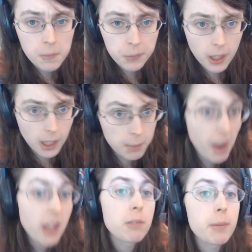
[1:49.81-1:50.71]
It
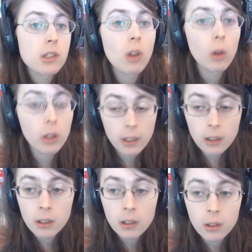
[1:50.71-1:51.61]
might have been stolen.
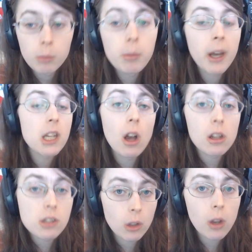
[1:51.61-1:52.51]
But he
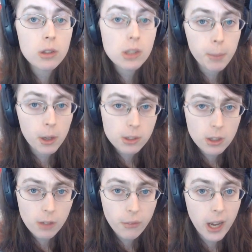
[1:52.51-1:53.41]
also knows the
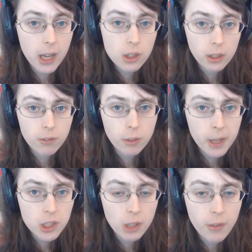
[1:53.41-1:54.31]
personal financial
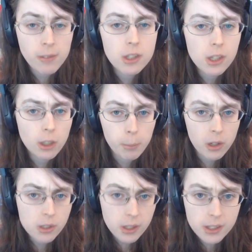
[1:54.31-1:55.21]
information of every single
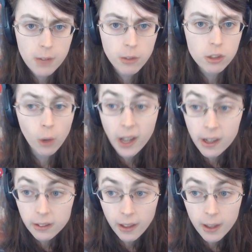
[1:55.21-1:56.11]
person that's ever
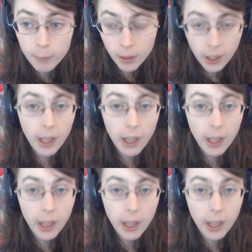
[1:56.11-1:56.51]
donated to him